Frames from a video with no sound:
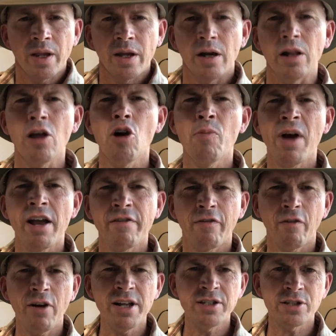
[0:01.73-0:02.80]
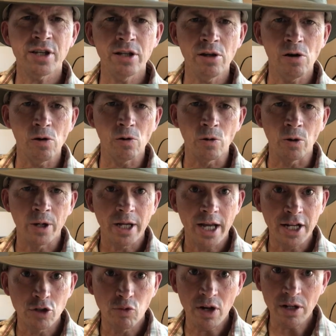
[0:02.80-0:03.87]
Hello, my friends, hello,
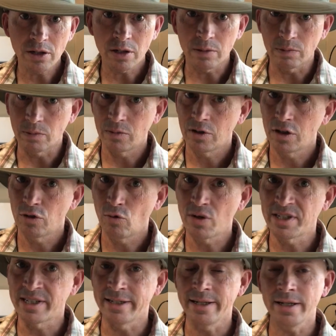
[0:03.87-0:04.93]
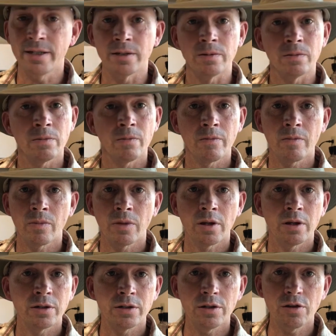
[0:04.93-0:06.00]
and welcome once again
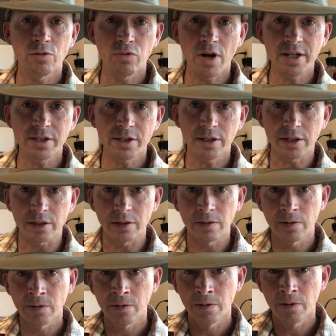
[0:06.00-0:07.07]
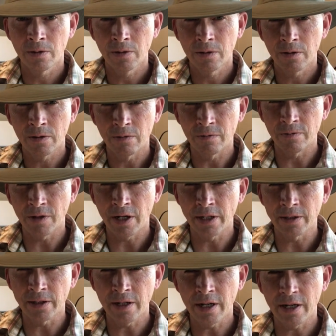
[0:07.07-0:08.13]
to the rustic
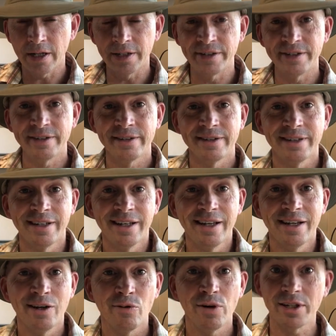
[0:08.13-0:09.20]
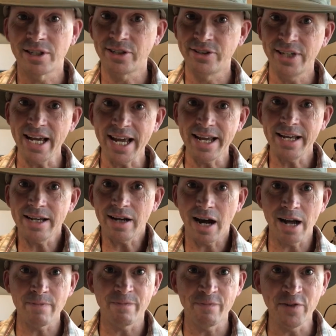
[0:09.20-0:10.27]
Vaughan Lodge, where today
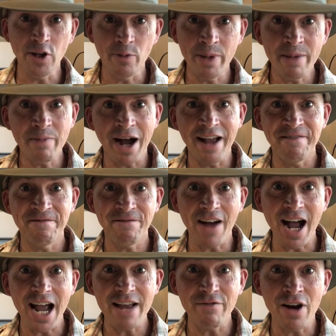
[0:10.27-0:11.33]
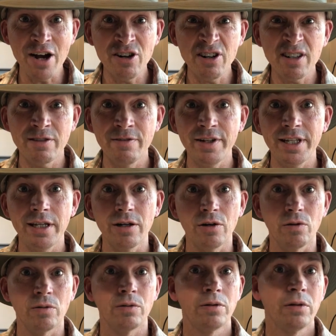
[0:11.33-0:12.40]
I'm filming my 500th
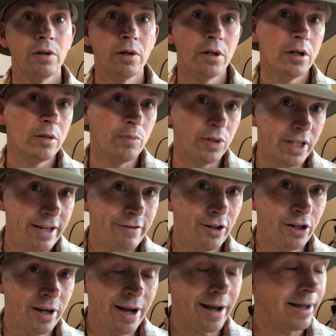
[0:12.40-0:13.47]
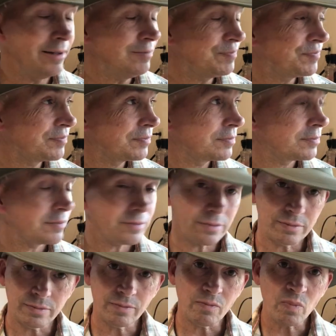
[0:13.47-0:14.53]
video. Believe it or not,
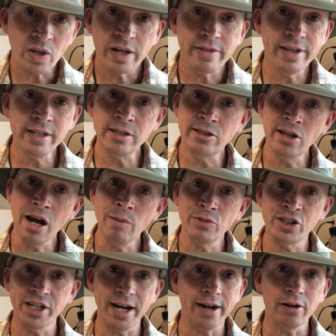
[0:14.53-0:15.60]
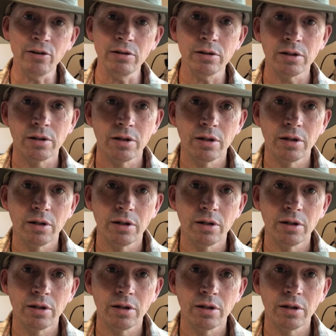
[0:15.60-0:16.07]
this dumb channel